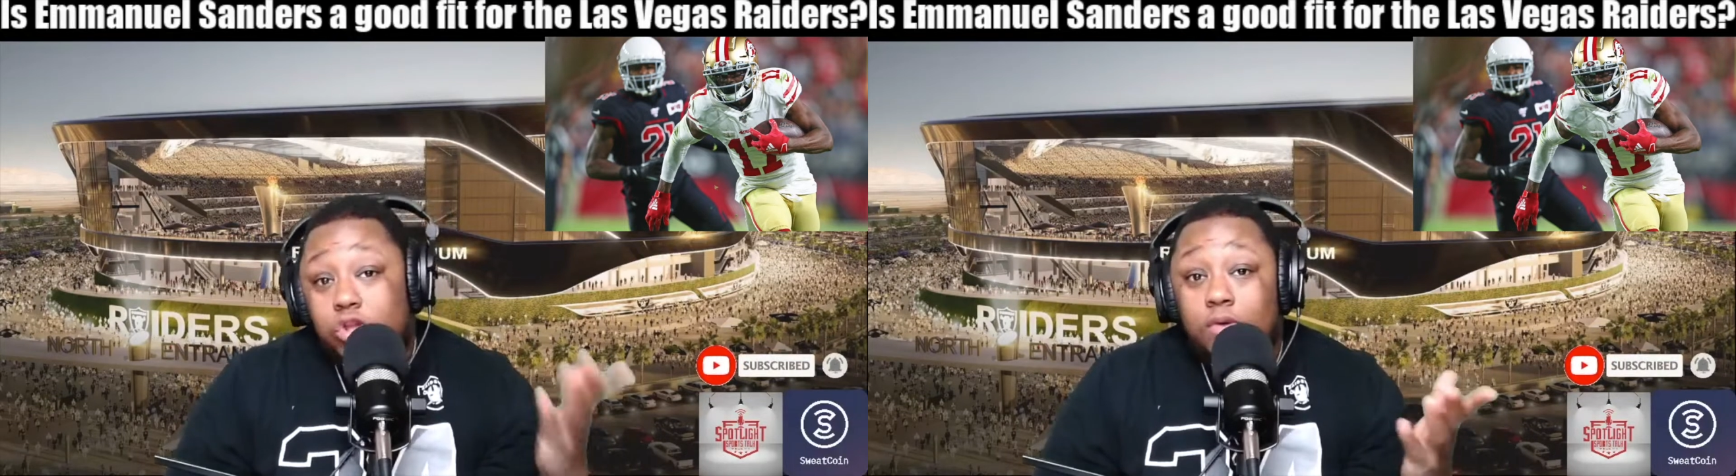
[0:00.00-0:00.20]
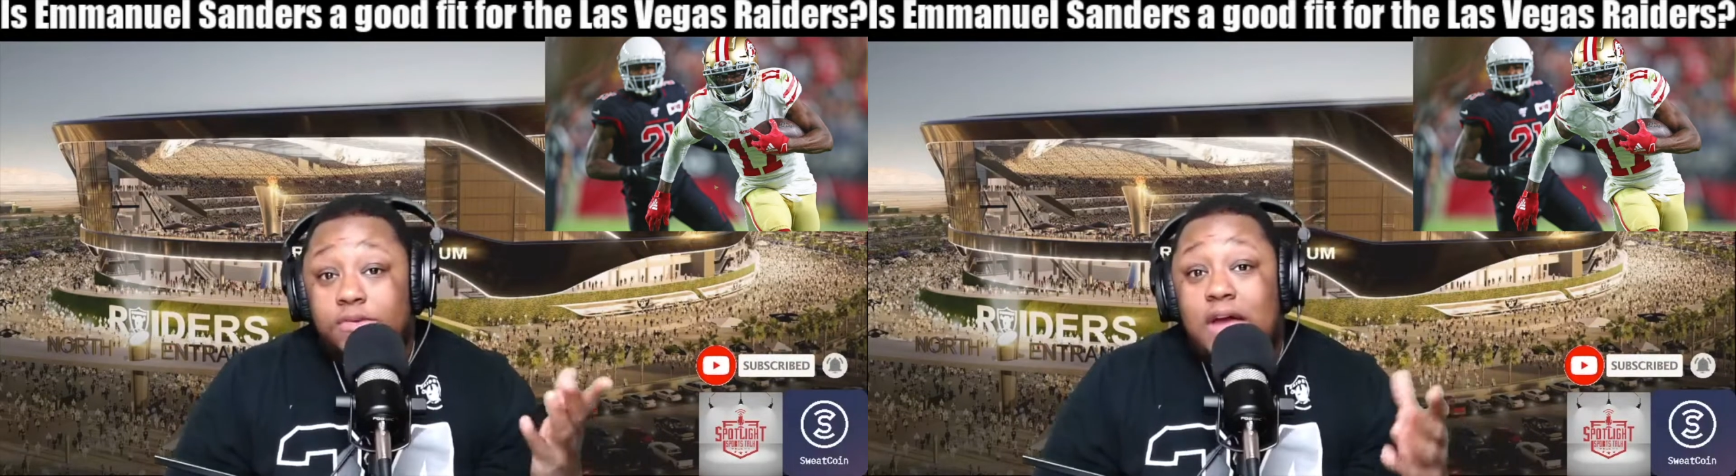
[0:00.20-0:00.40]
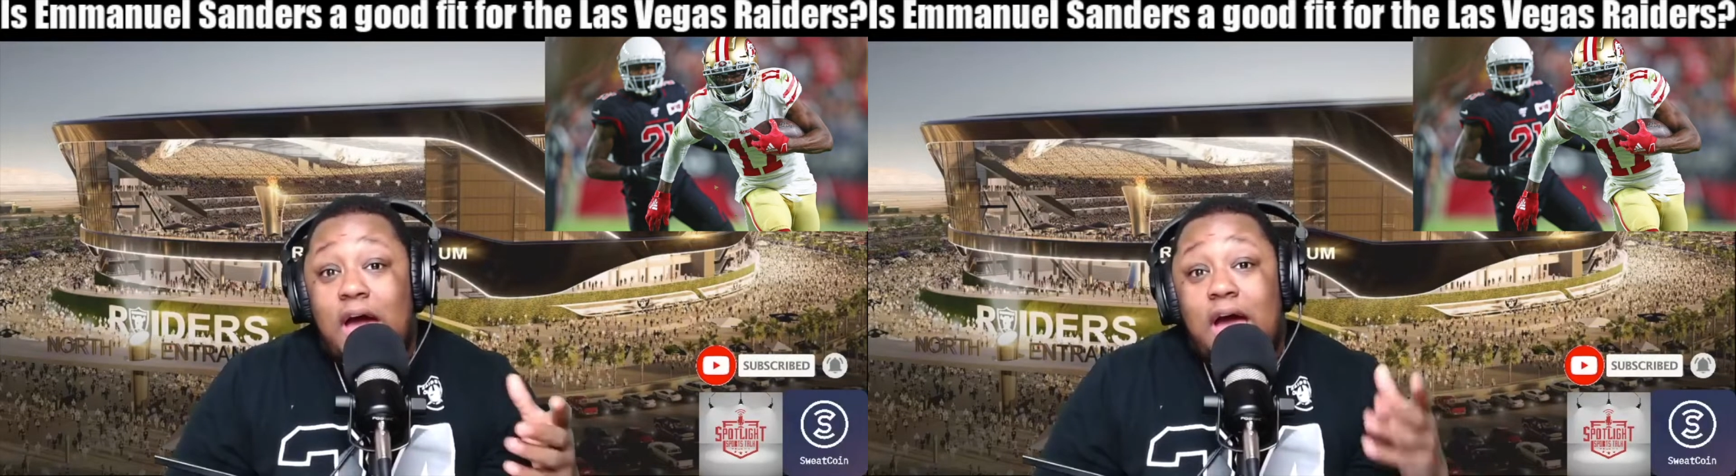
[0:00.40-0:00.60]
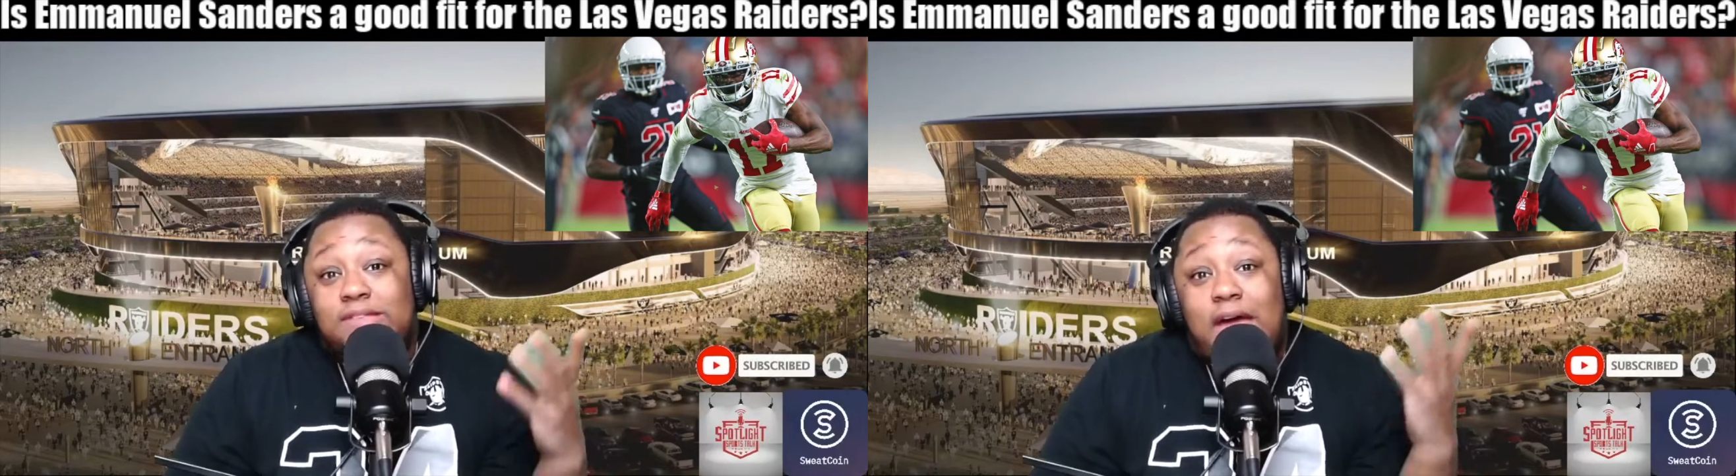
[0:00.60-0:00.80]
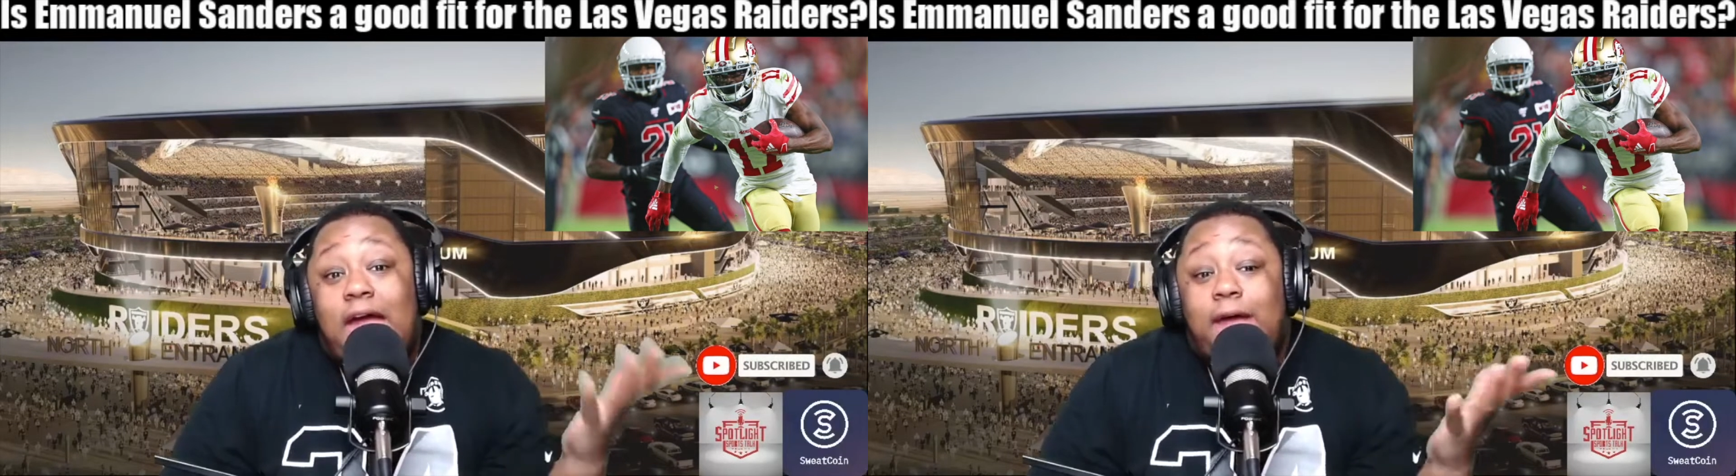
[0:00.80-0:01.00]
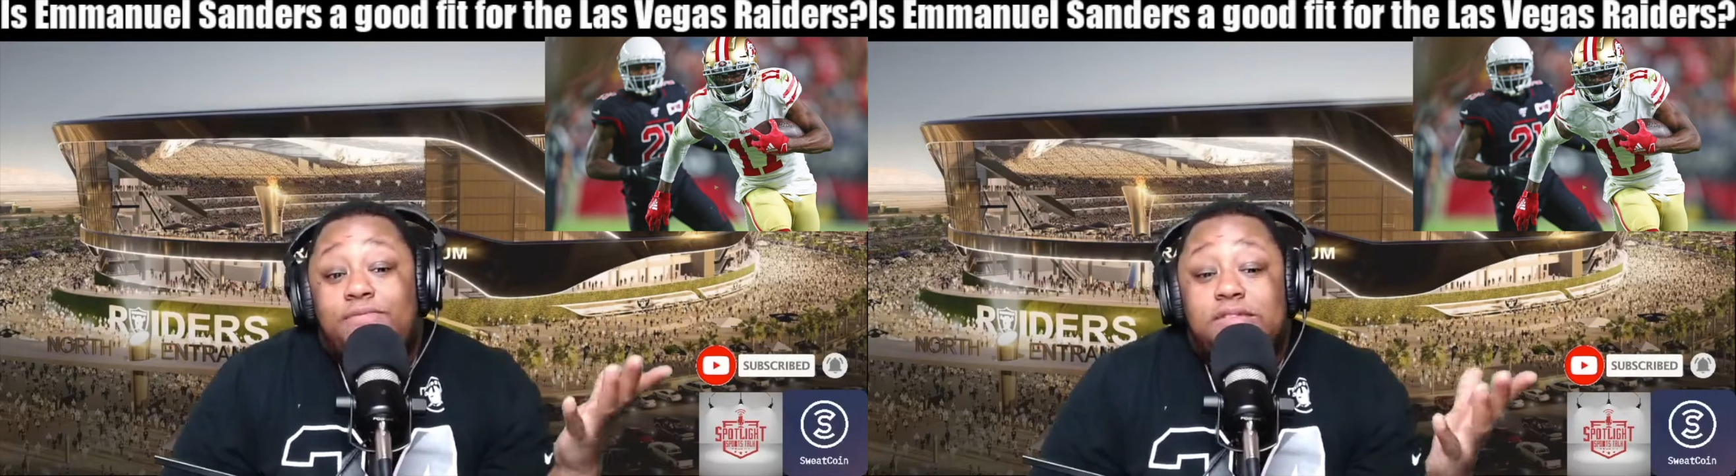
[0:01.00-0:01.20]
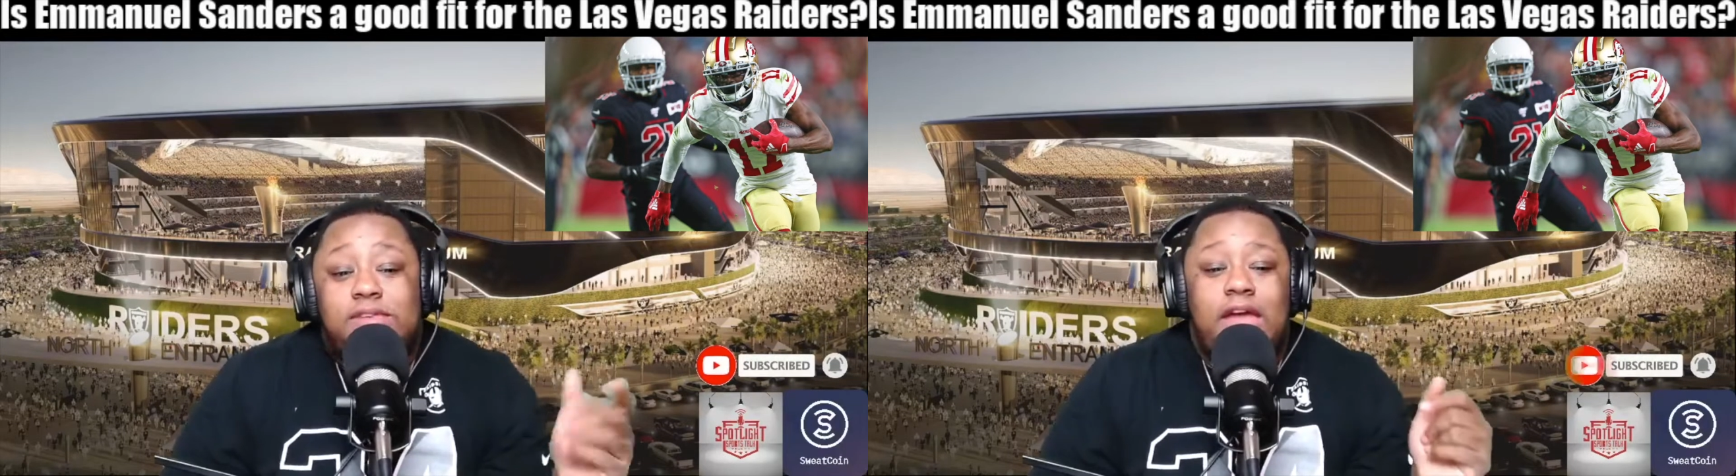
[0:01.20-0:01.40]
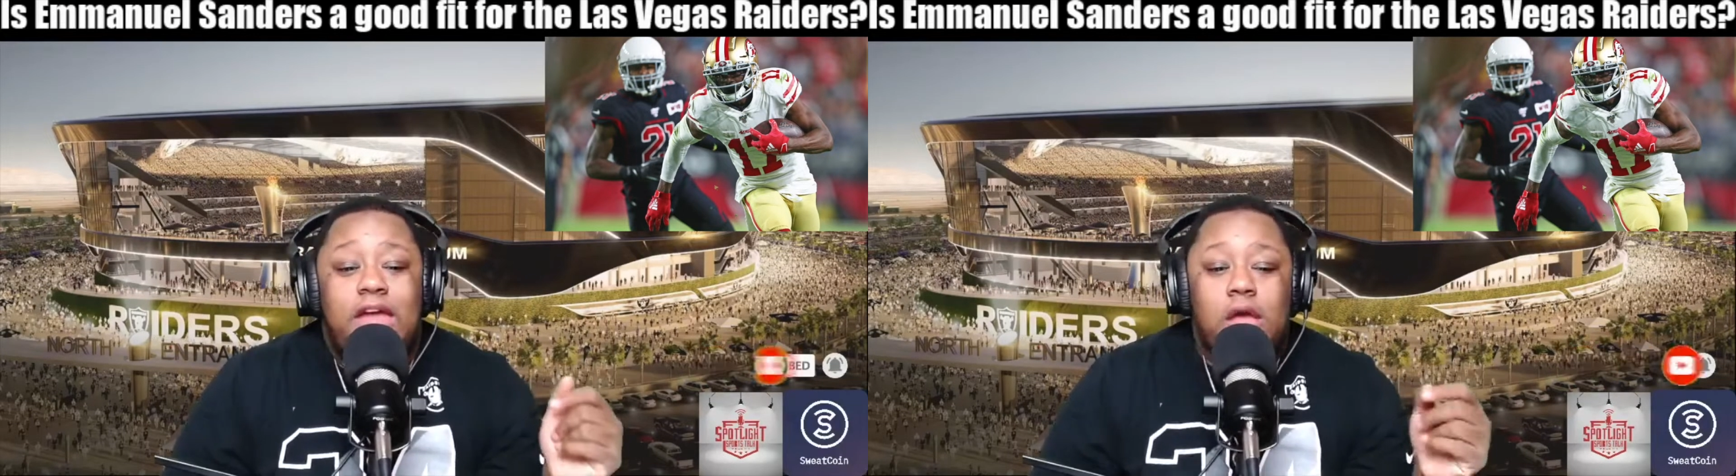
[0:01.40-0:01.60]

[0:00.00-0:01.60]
those guys, I have to say,